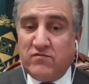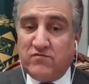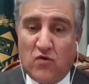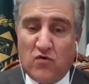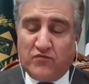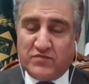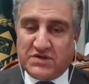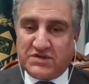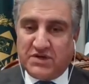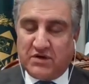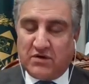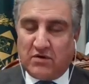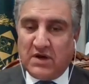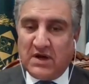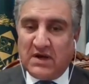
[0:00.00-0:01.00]
a new movement,
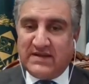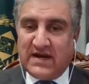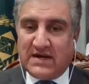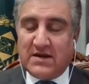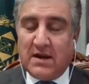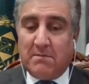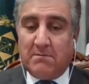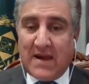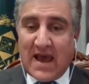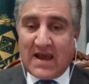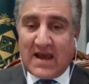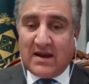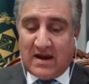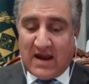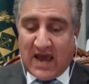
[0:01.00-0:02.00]

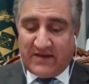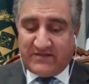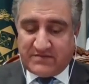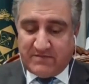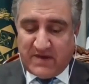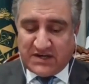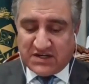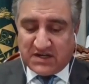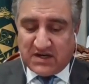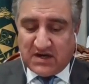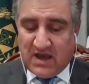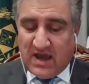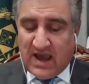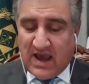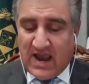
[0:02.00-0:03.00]
Black Lives Matter.
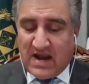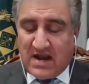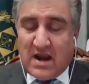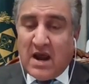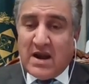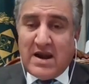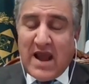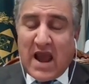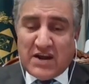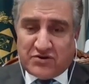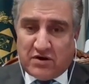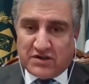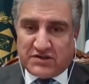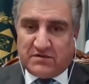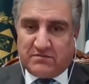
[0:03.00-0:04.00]
And
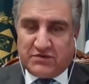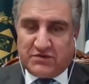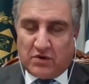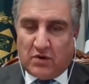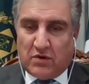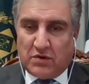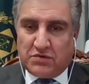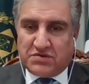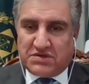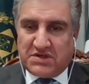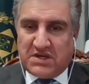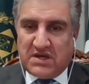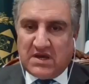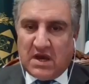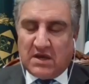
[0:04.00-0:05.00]
nationalism, you
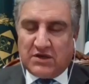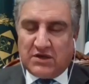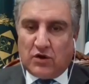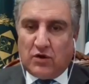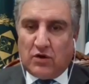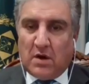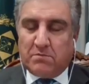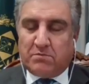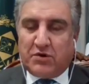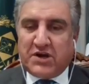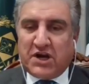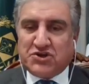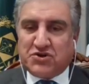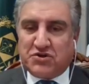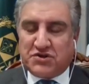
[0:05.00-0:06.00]
see,
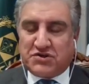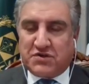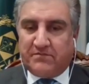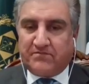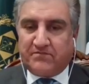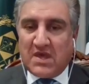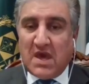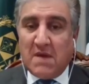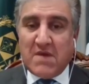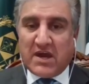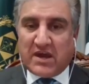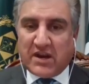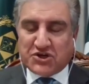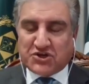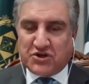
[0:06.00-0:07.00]
protectionism,
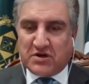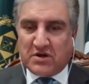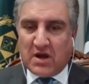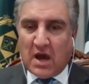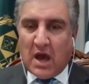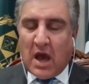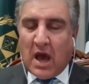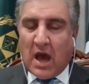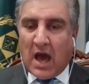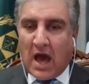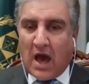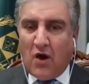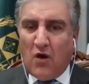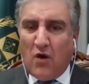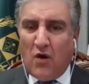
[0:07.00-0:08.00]
immigration,
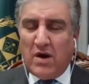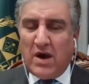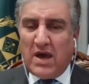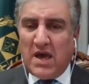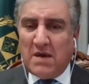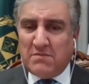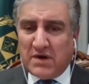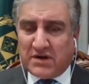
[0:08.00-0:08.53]
how